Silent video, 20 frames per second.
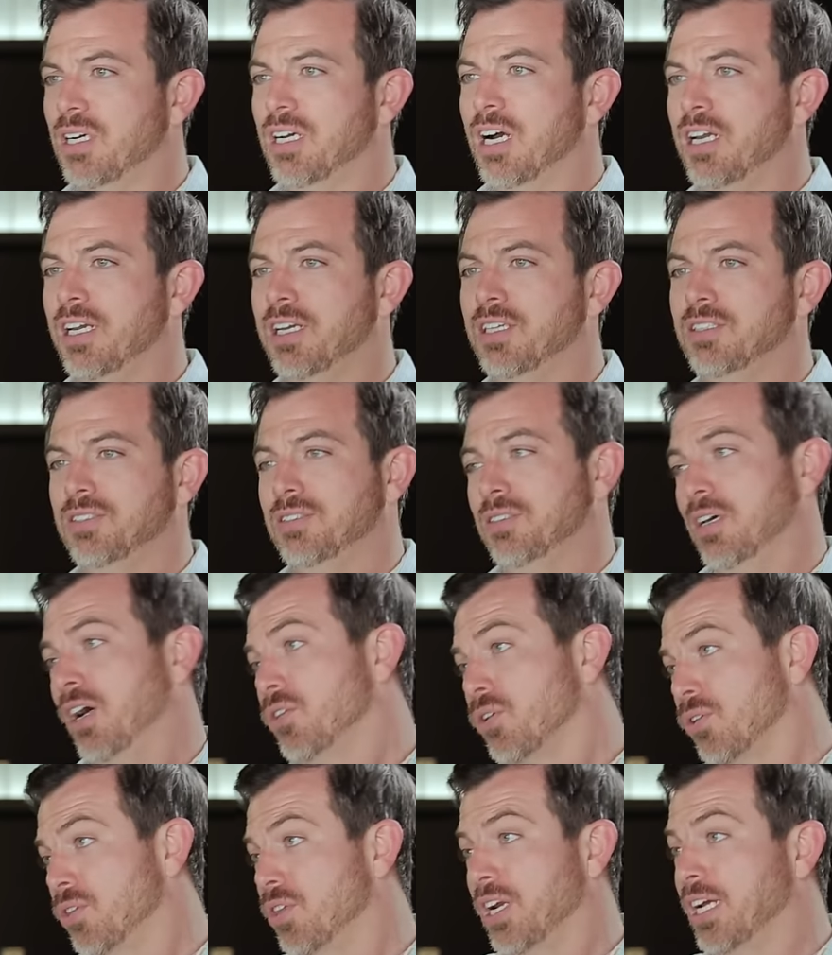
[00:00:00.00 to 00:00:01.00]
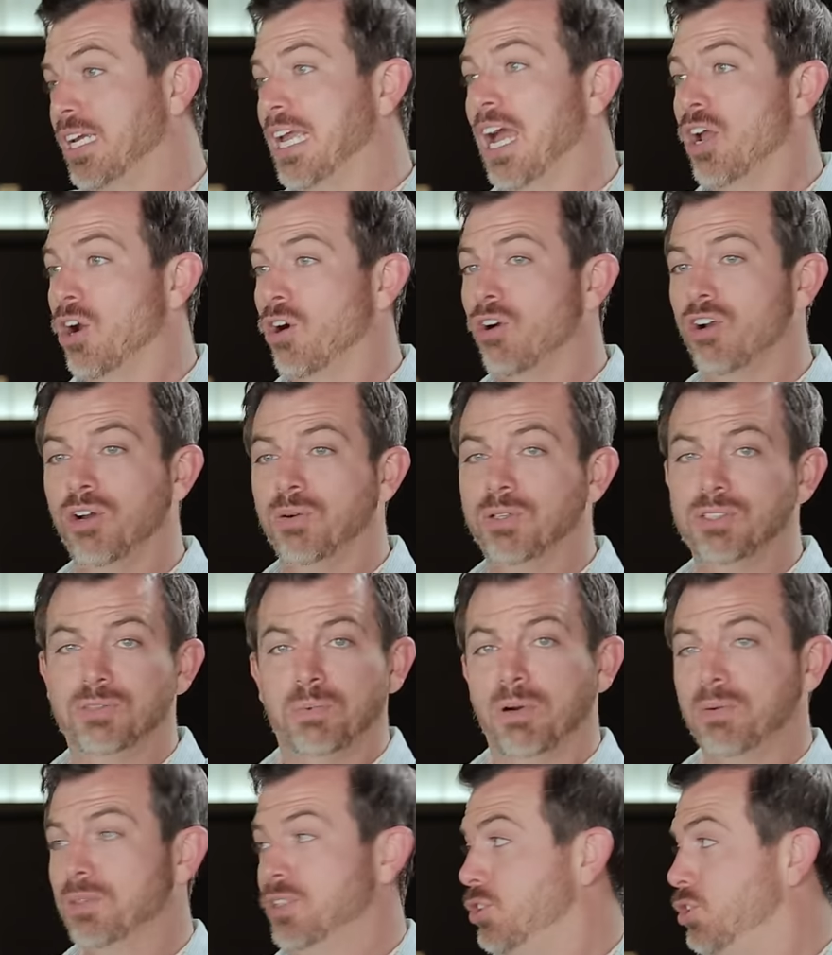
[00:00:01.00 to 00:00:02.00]
it's other than a Gallardo, it's
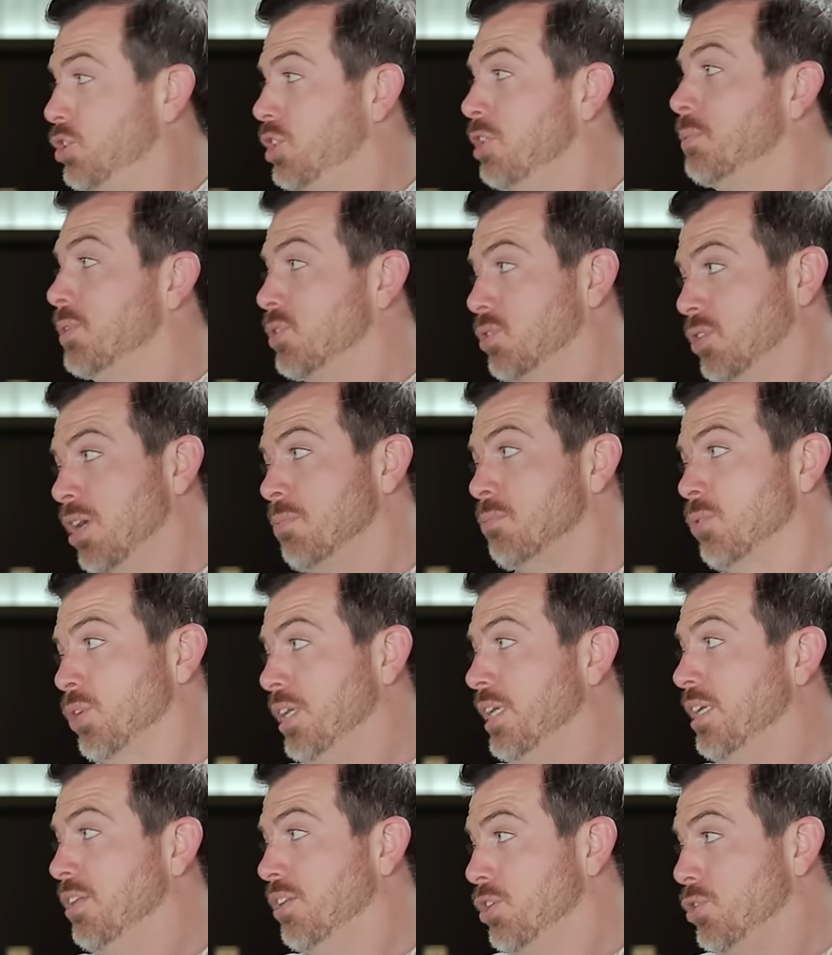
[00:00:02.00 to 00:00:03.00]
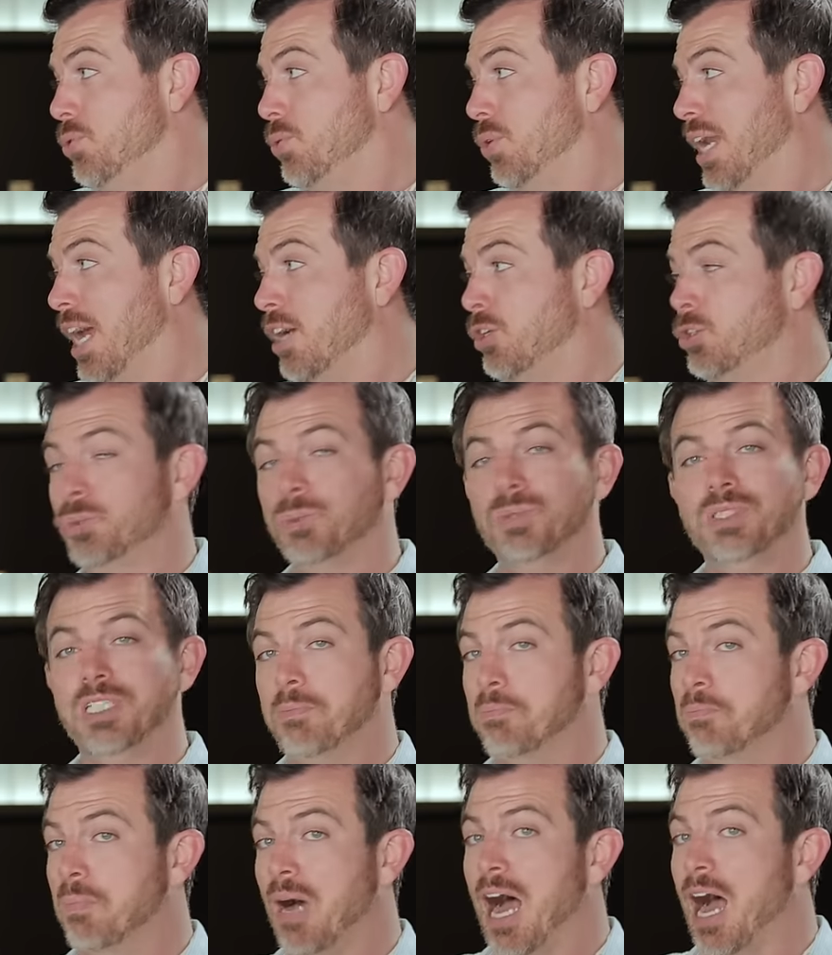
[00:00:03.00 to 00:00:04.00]
probably the cheapest Lamborghini that you could actually
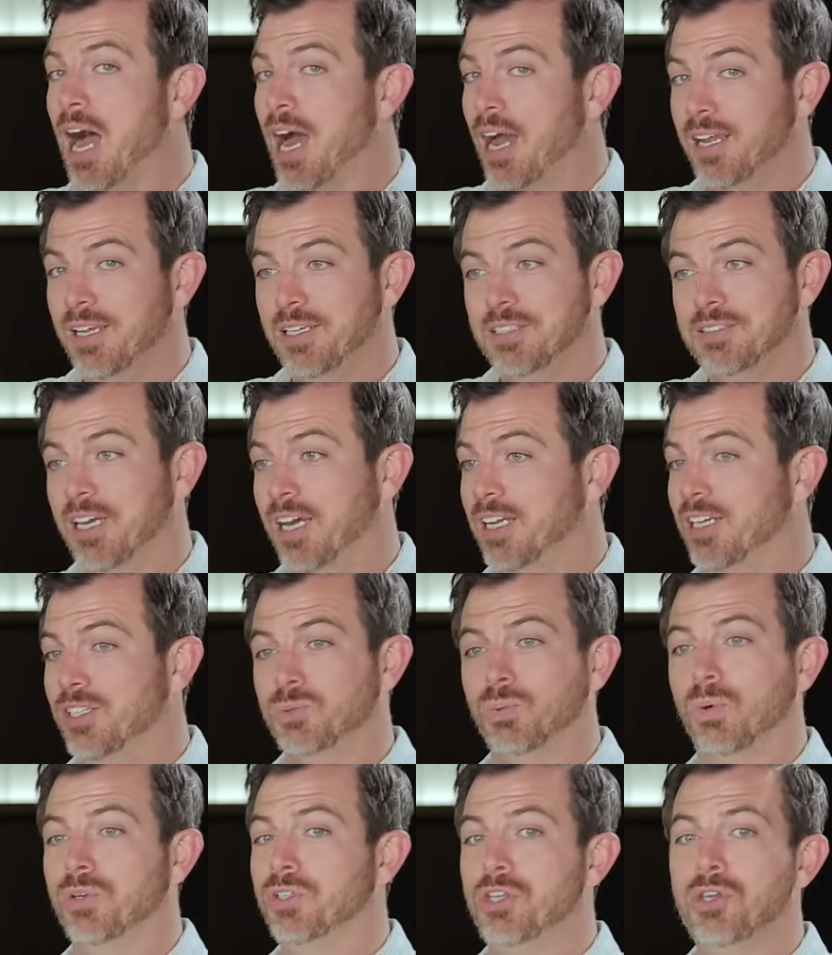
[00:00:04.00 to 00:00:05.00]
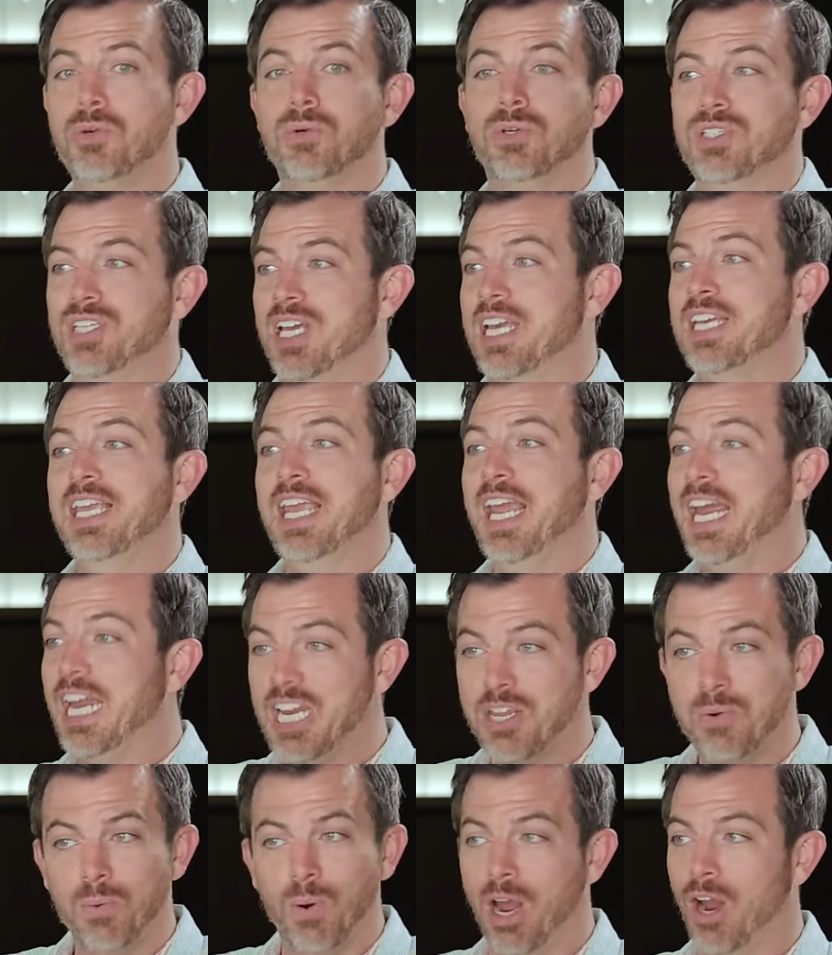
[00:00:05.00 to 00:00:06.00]
buy. And it's one that you could take
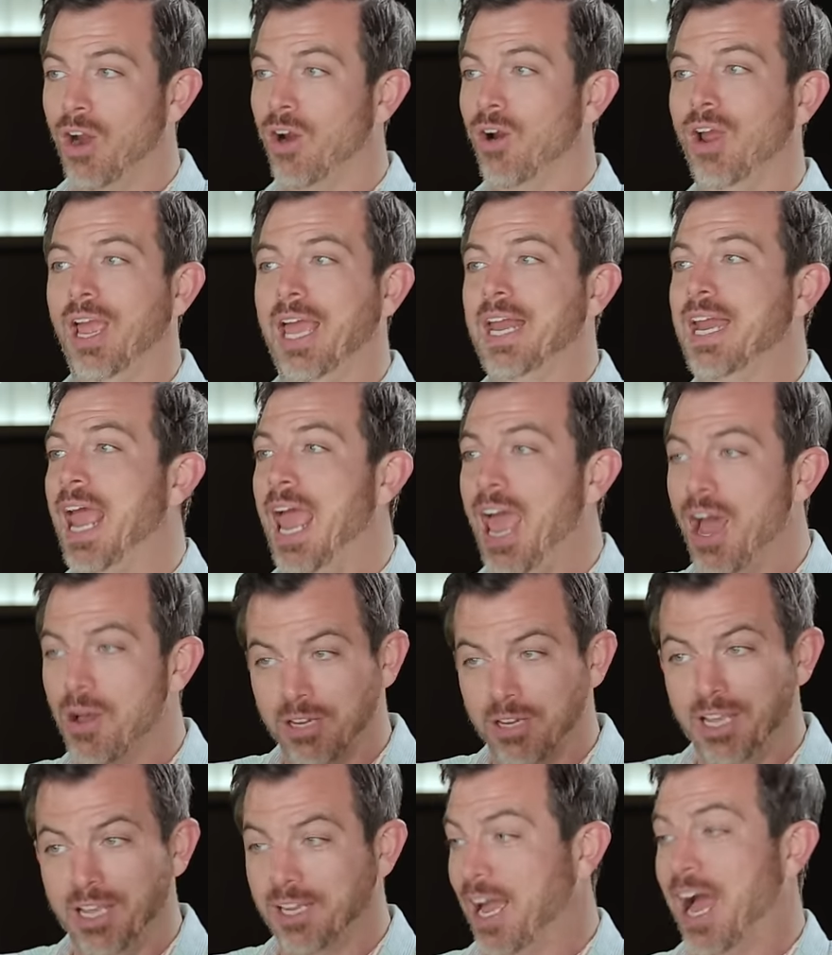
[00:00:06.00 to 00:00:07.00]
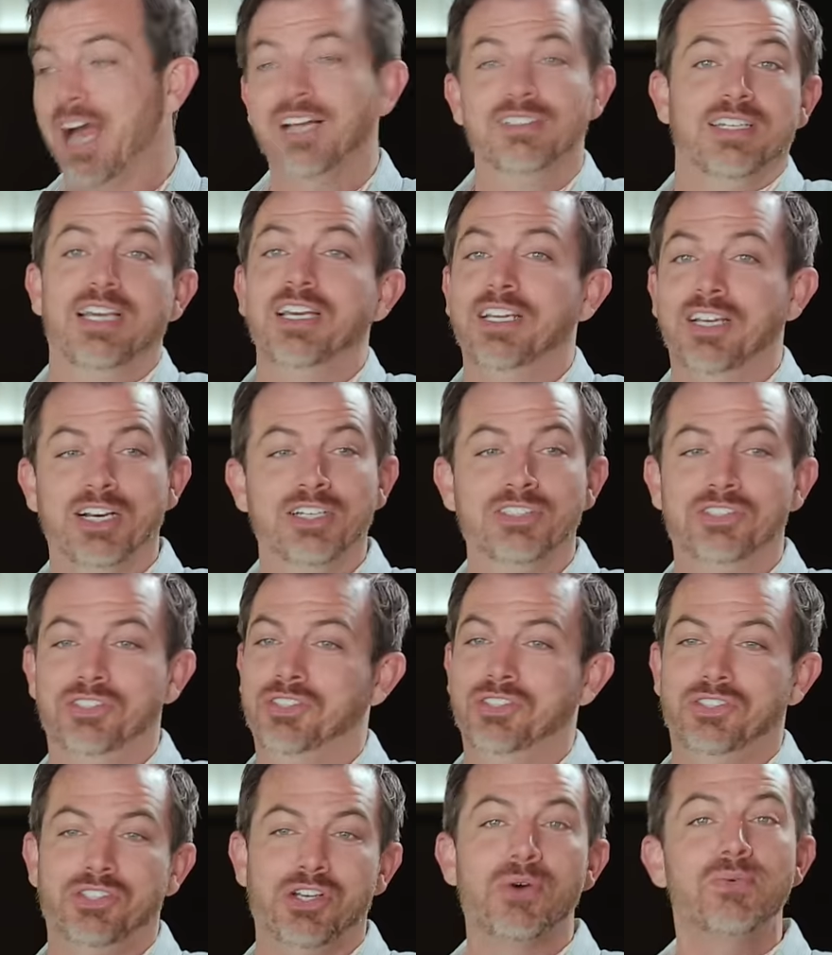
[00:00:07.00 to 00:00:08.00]
anywhere and guys like us
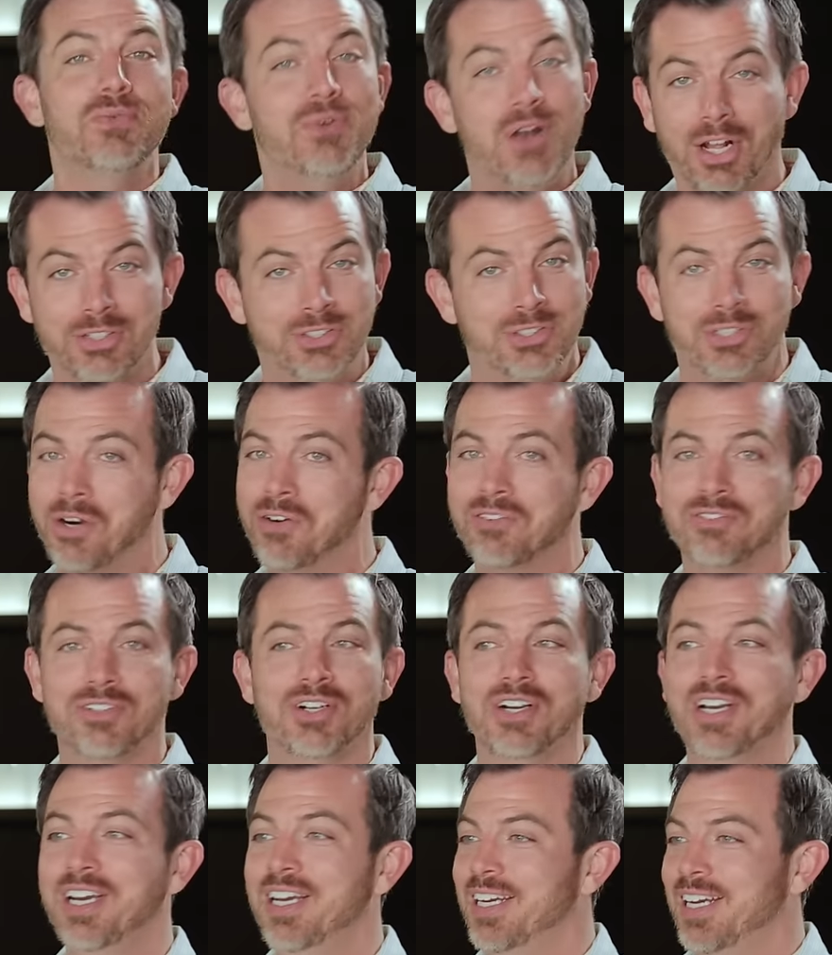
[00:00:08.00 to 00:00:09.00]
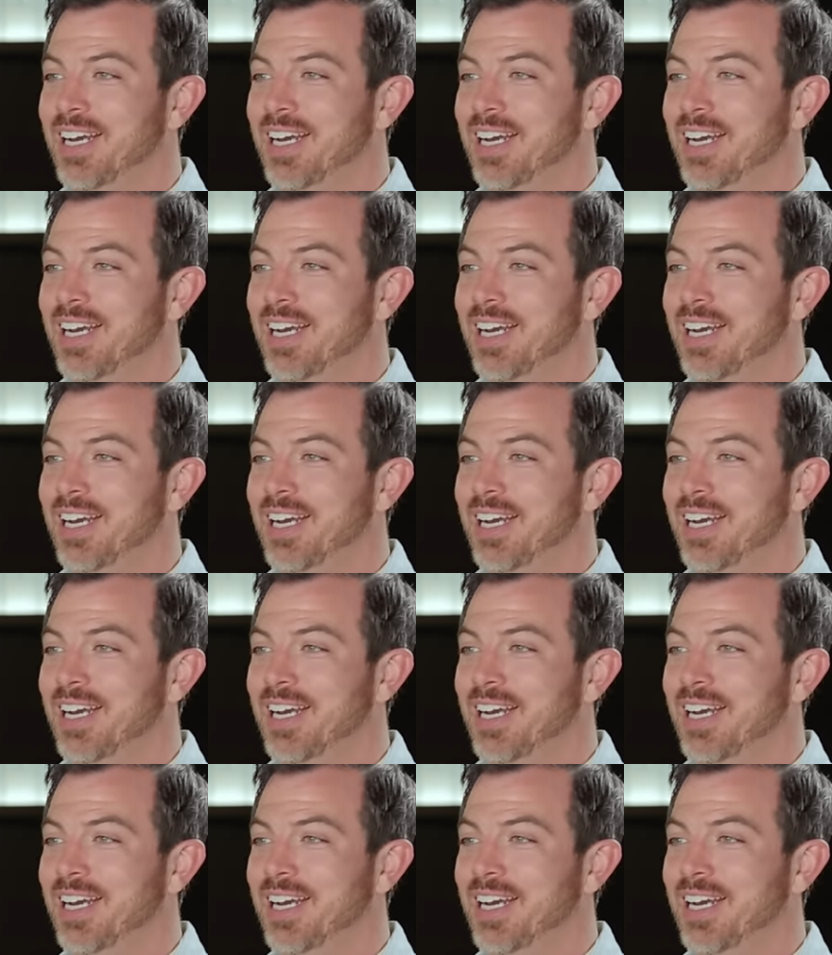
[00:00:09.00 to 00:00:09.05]
just go nuts over.